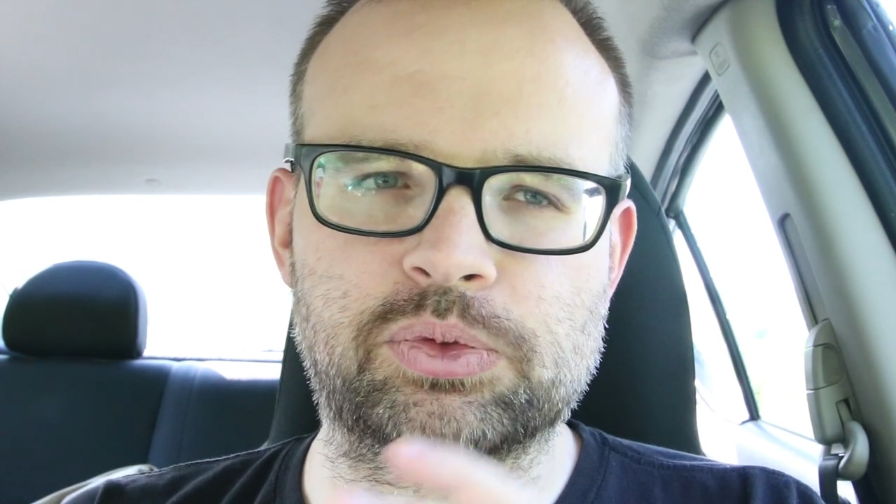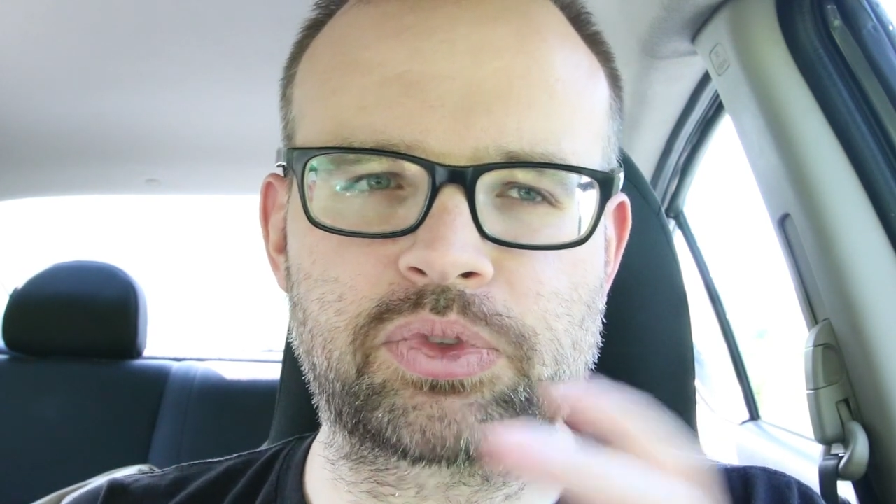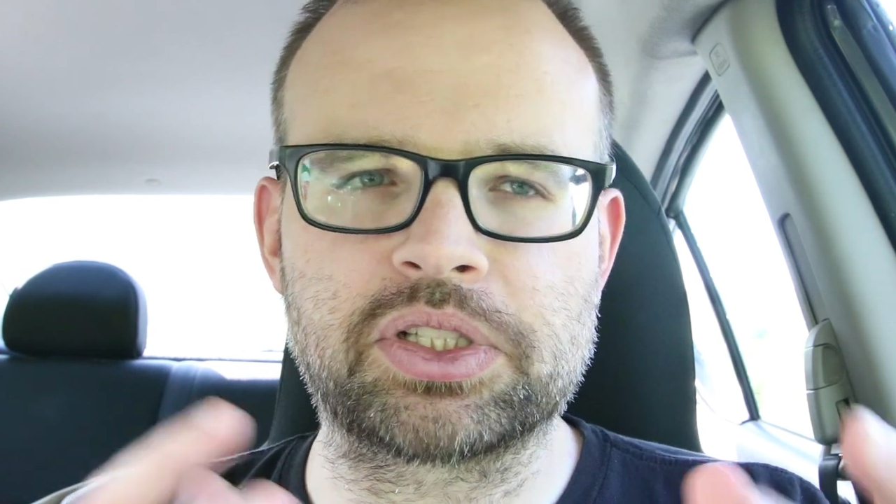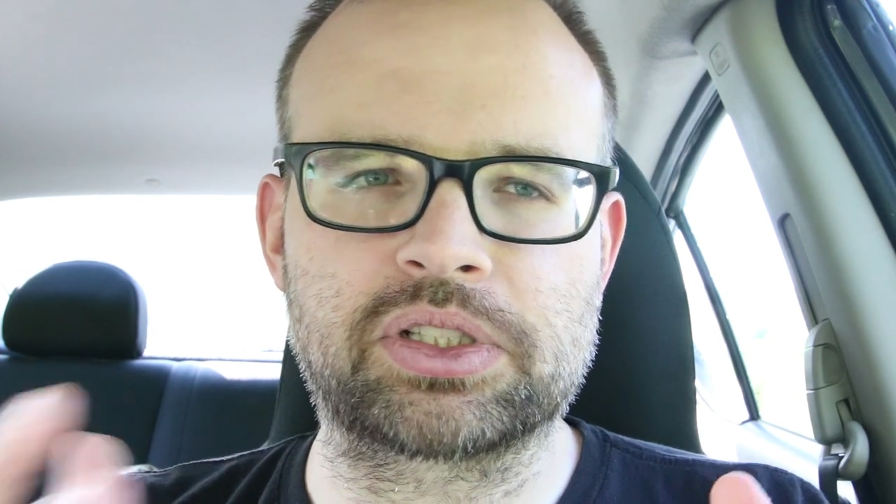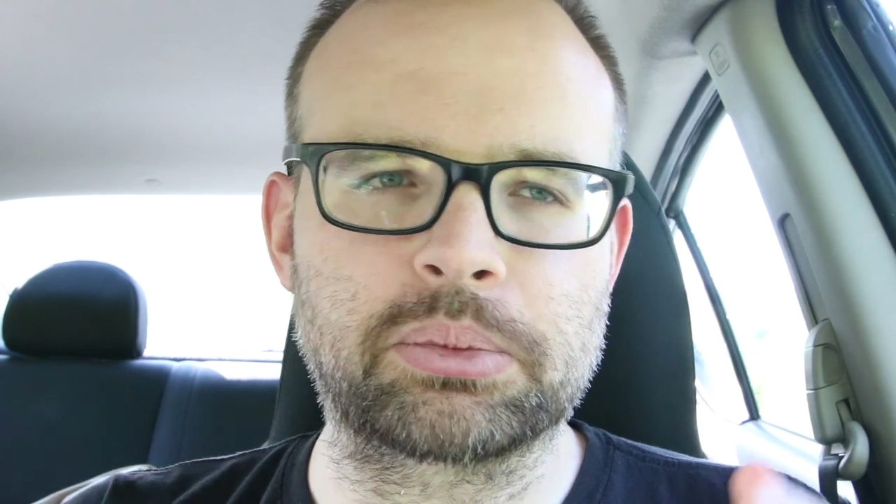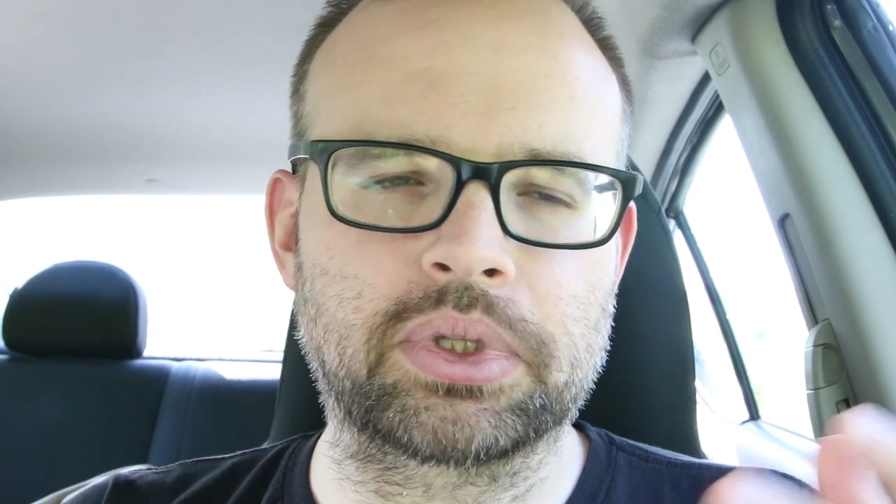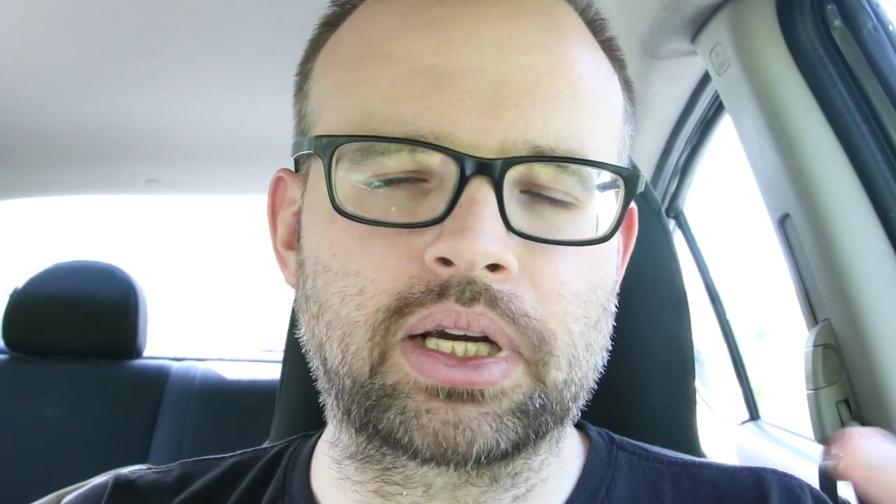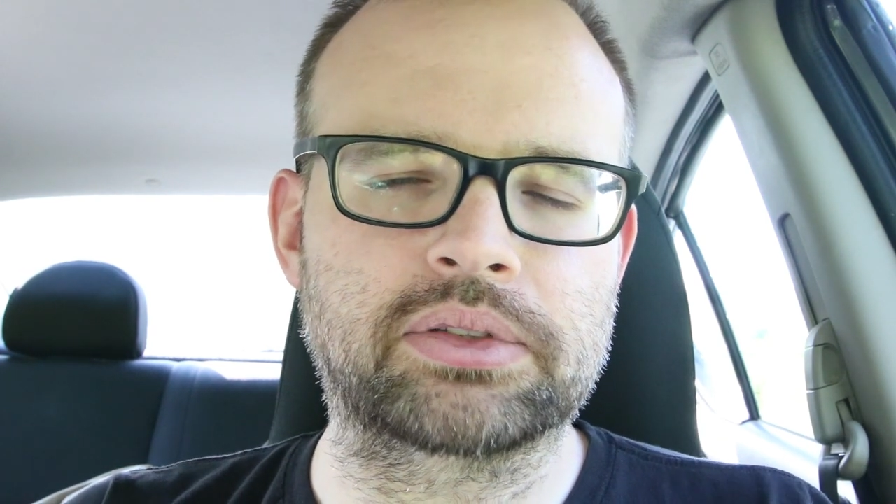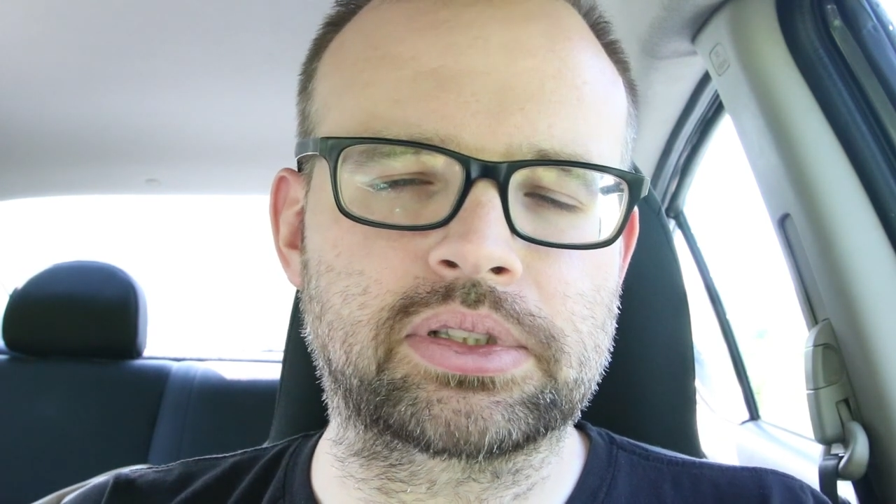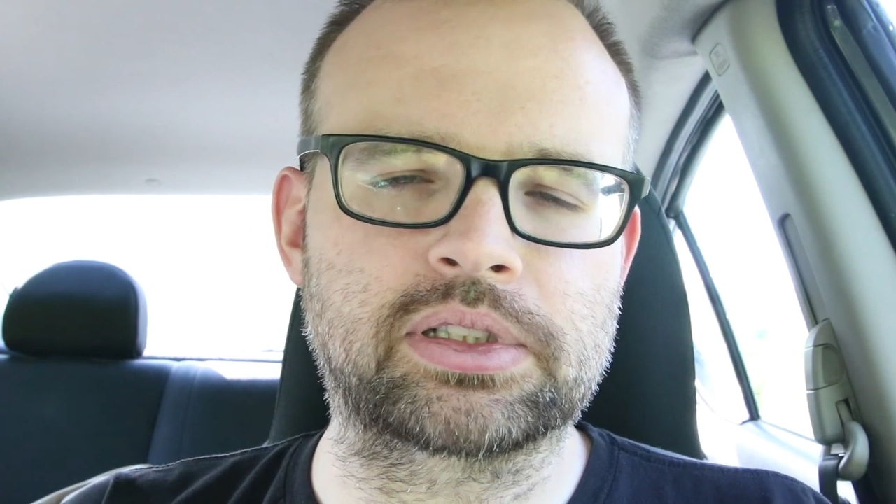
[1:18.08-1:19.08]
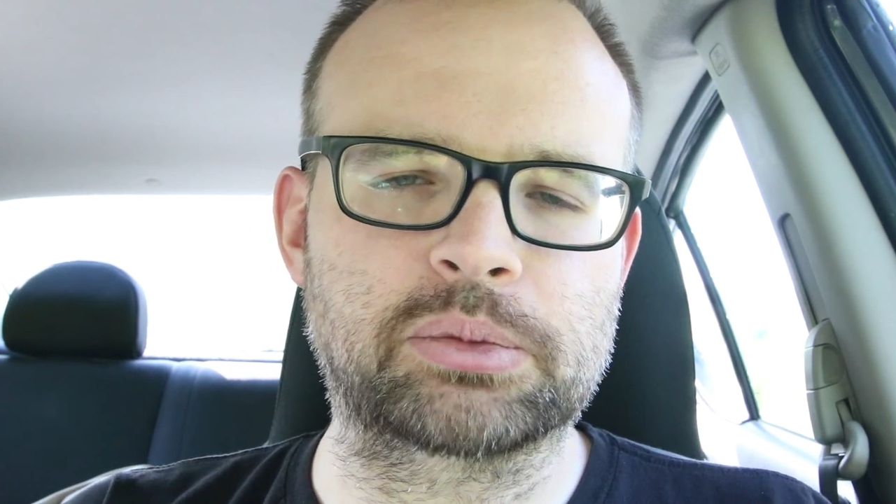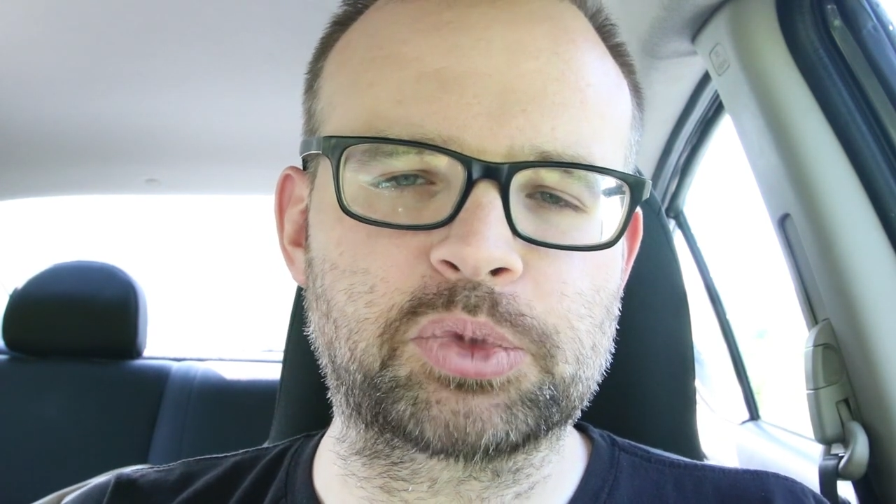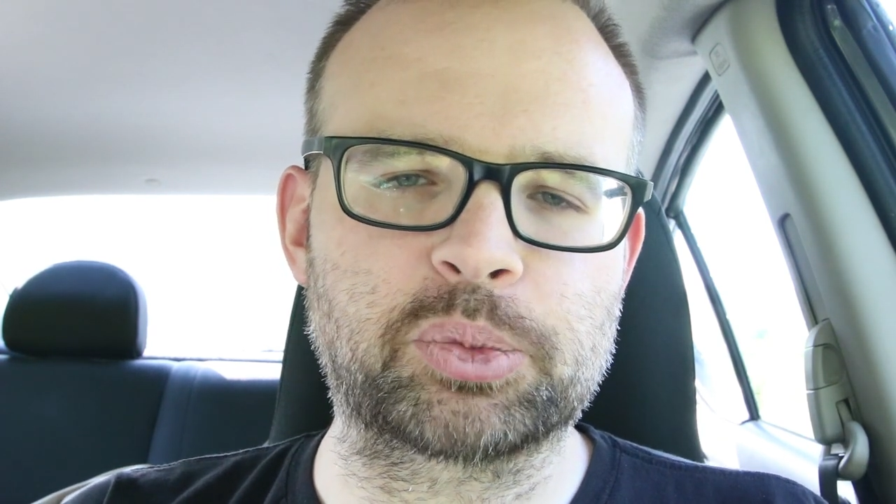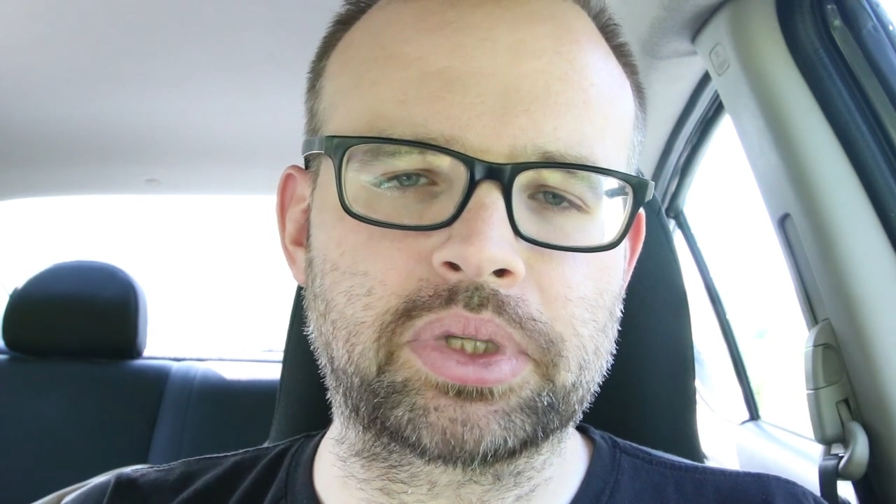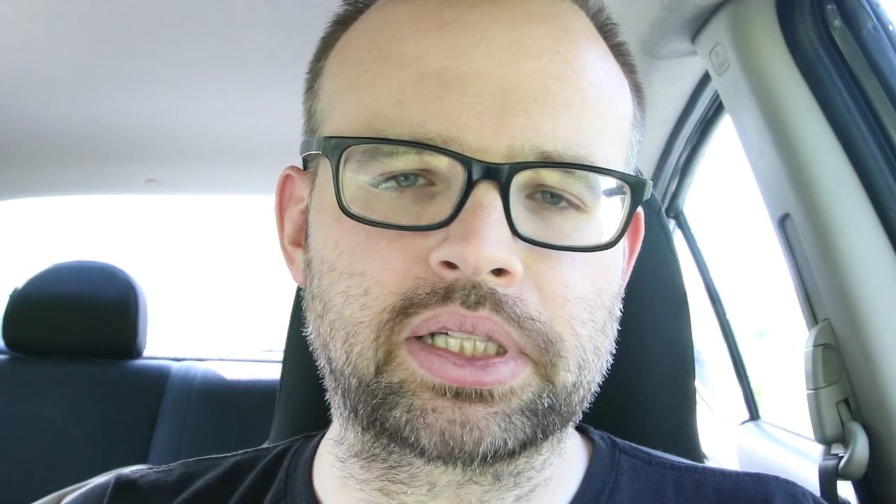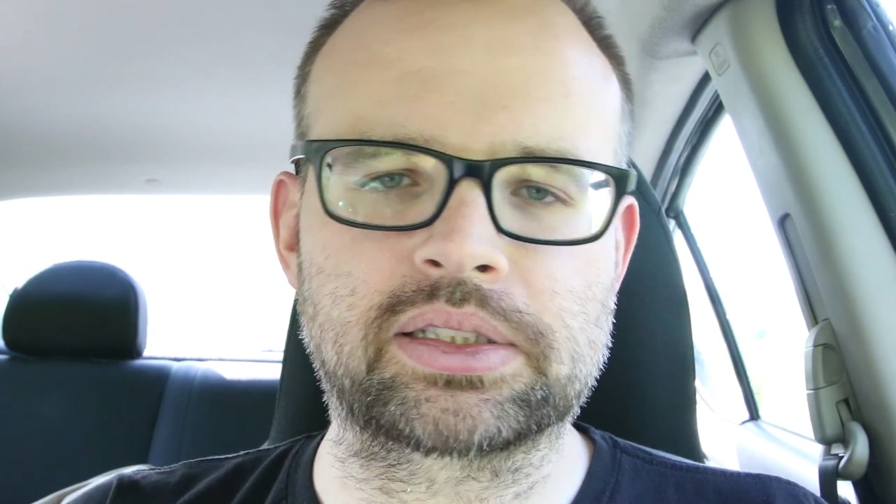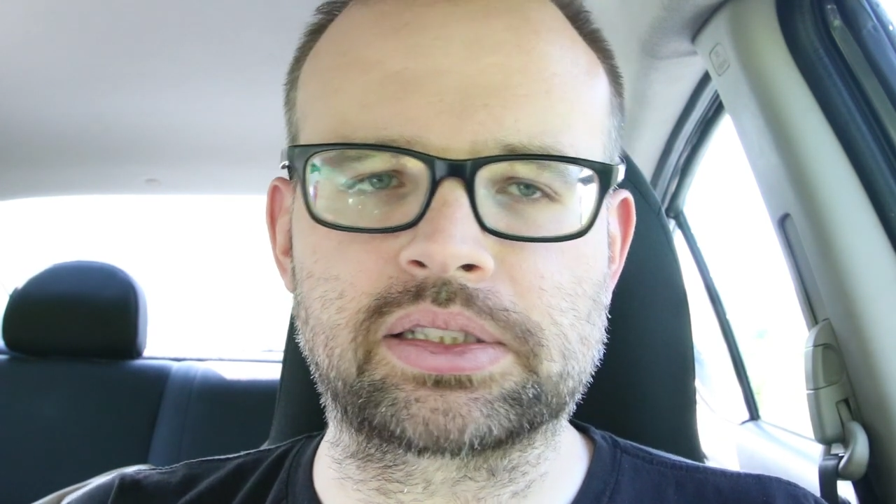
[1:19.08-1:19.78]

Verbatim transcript: very similar. Obviously, in some respects,